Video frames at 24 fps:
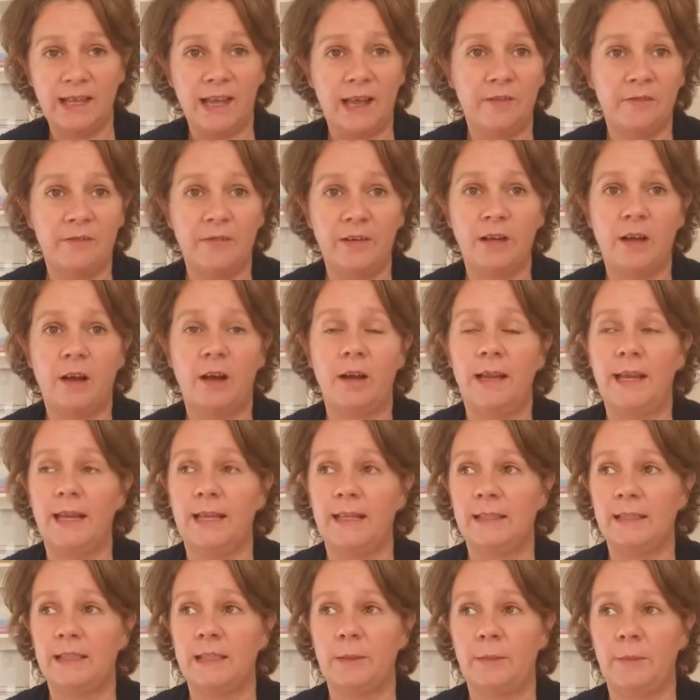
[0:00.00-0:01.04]
every night
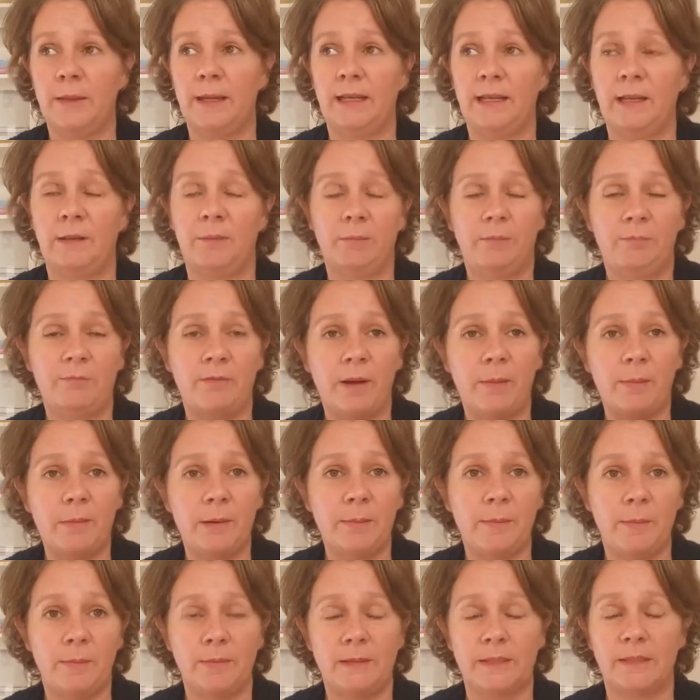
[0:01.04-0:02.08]
into the bin, if
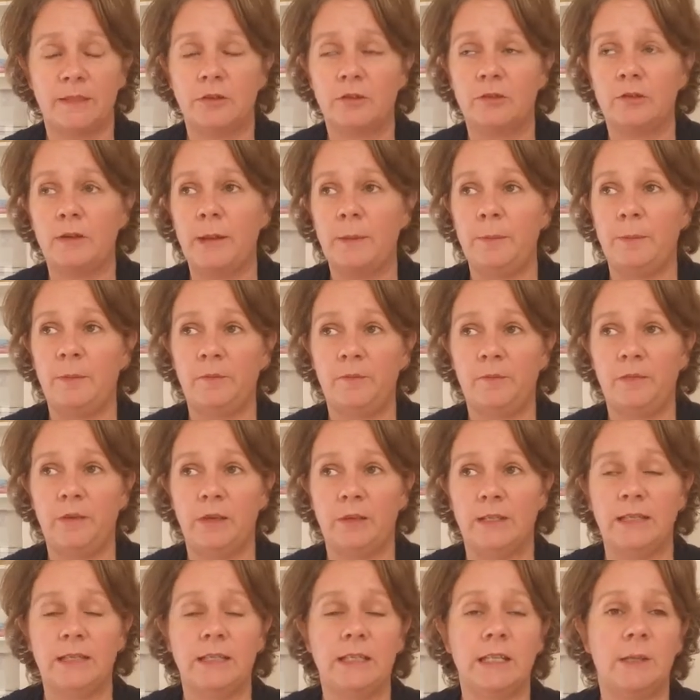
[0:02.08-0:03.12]
family members are scraping
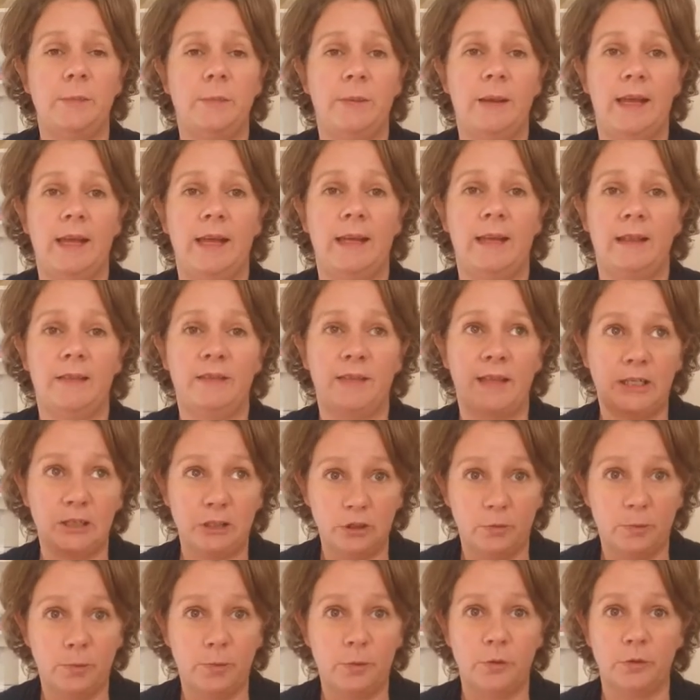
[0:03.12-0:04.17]
food into the bin, then
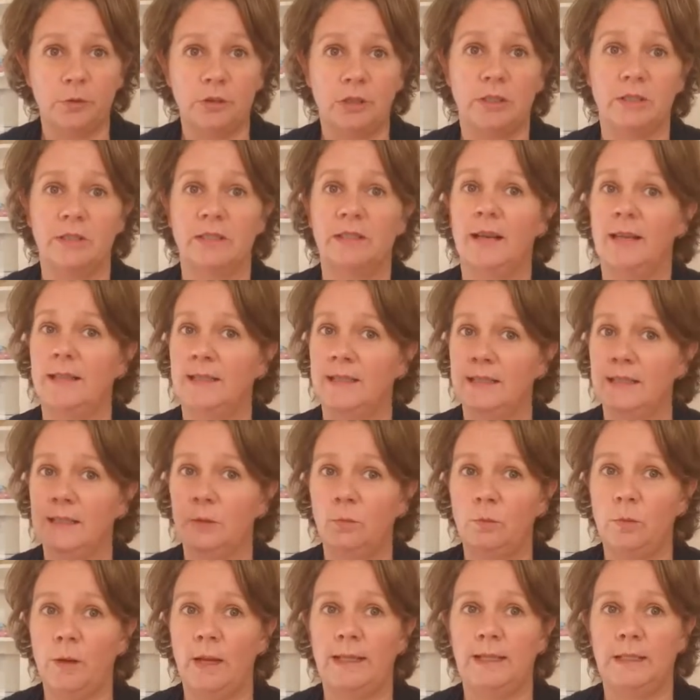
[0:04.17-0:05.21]
your portion sizes
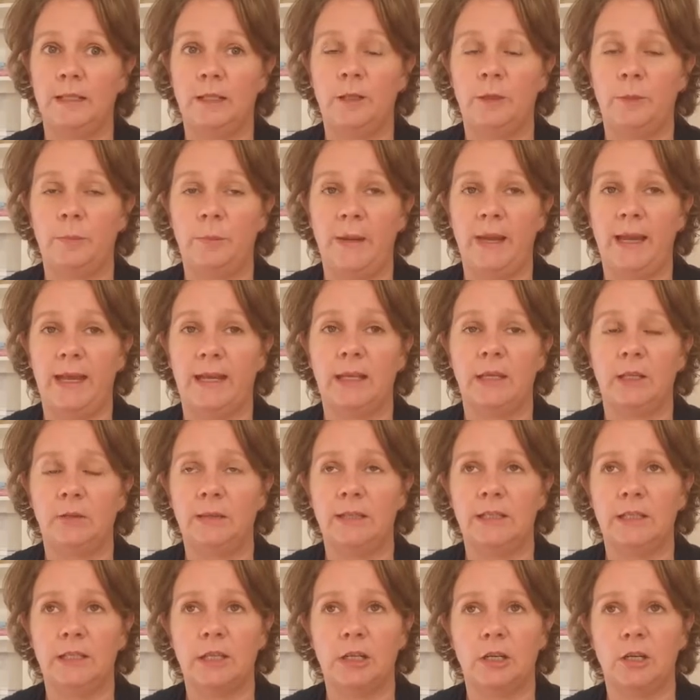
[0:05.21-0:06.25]
are way too big. You
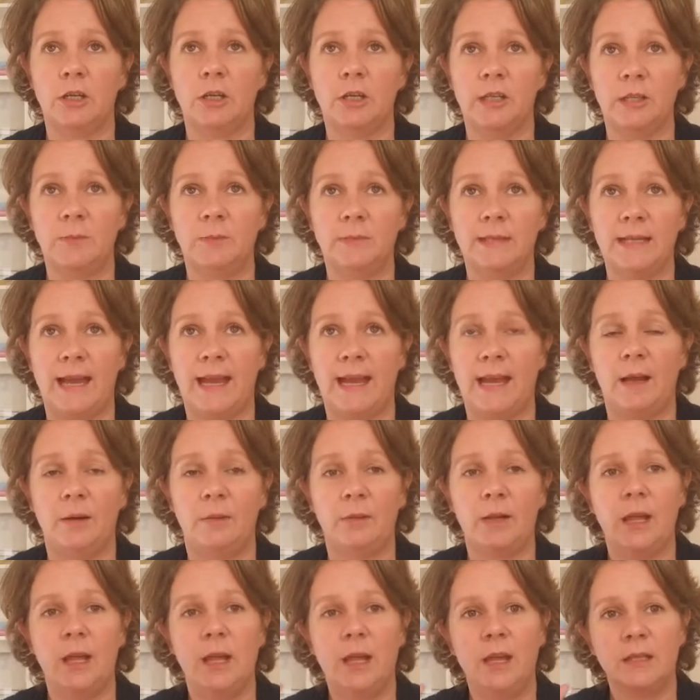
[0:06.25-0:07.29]
need to cut them
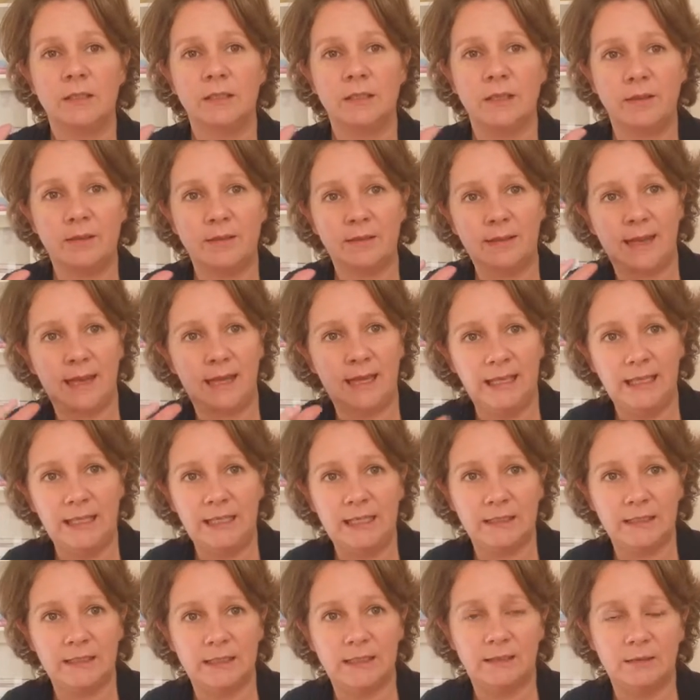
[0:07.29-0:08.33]
down so that
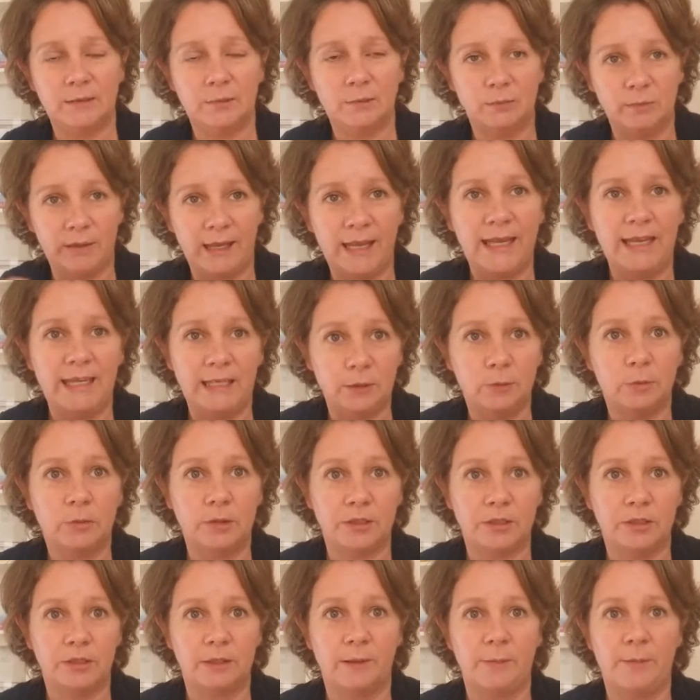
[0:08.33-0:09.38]
each eat
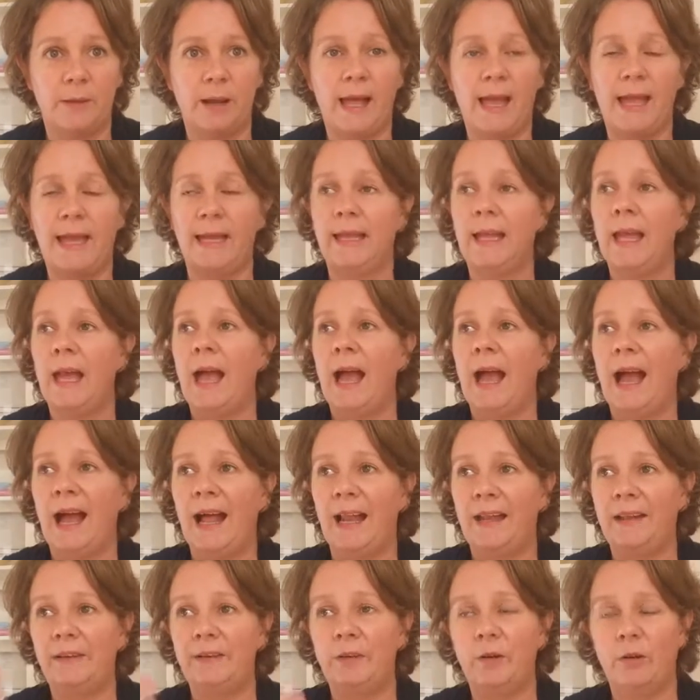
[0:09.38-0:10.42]
what's on the plate
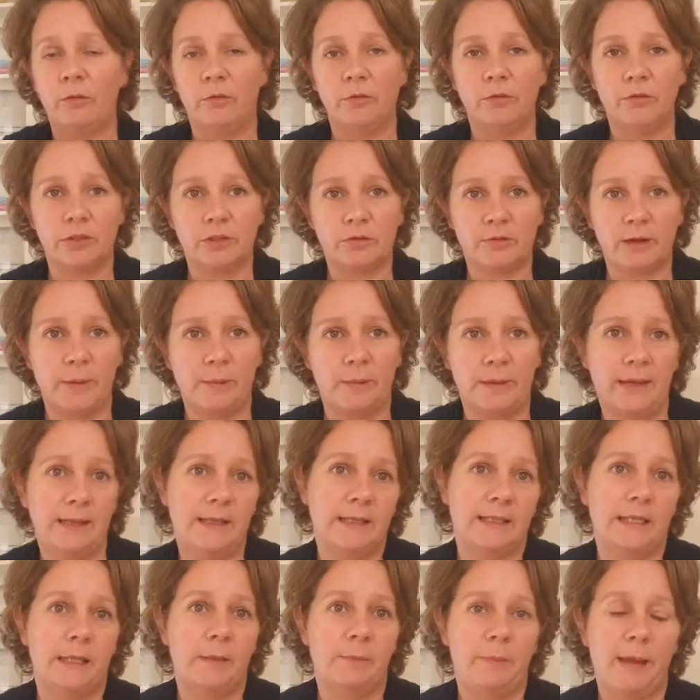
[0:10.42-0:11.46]
and not scrape it
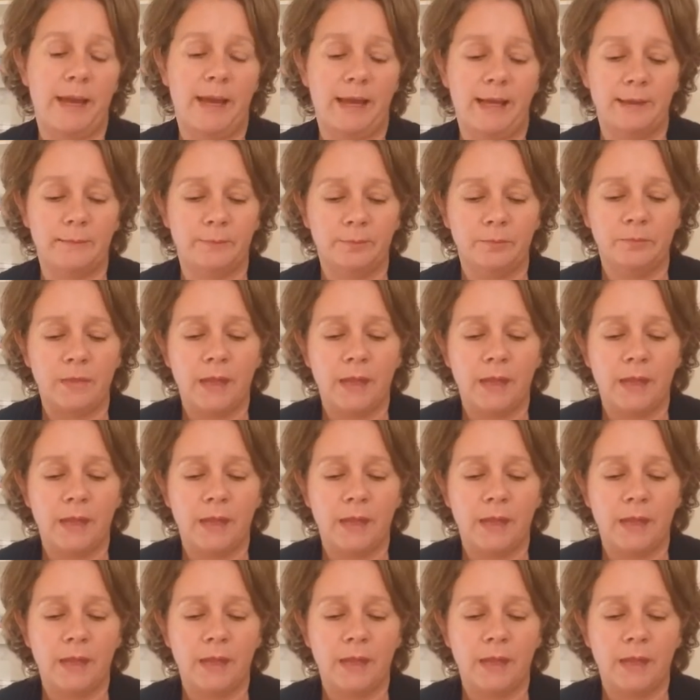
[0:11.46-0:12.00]
into the bin.